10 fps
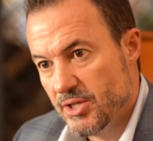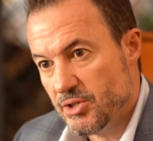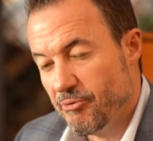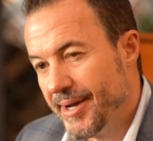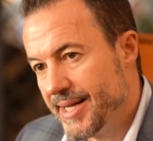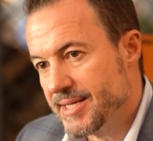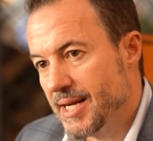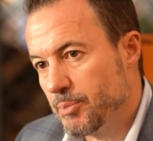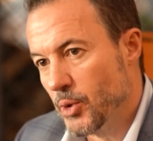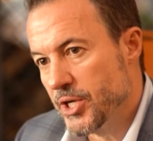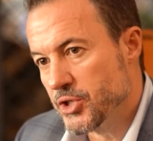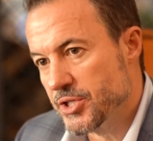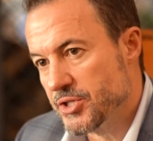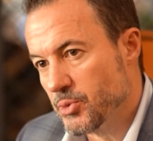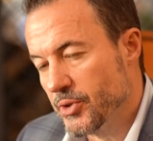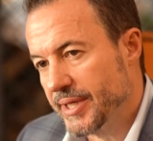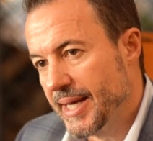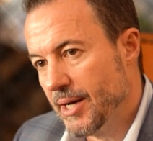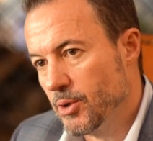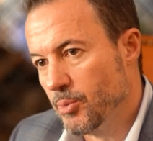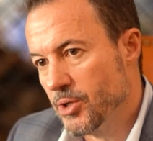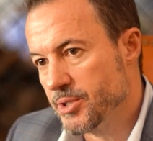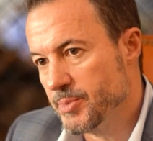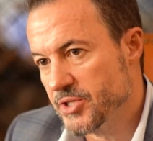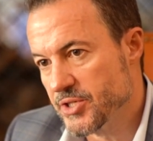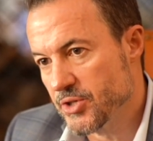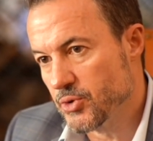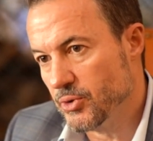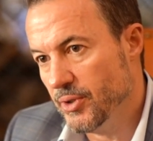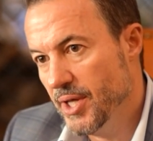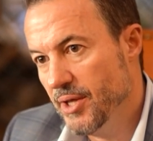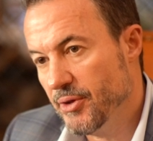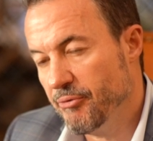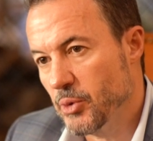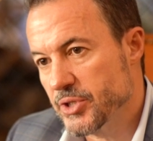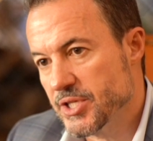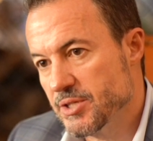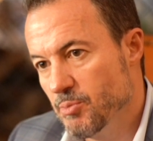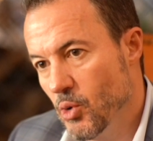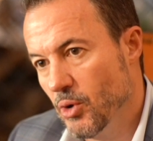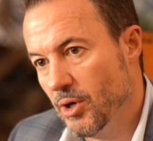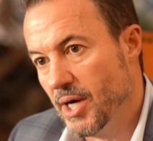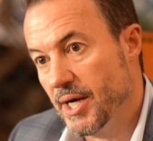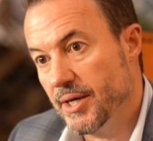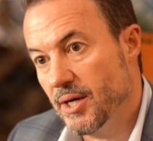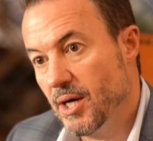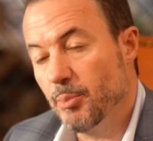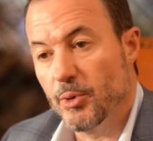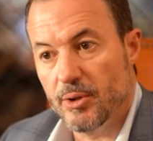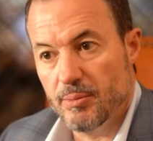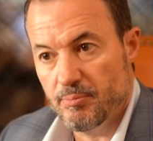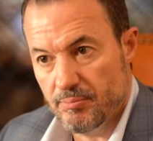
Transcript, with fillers: So Finance and Operations is sort of the counterpart to Business Central that focuses more on upper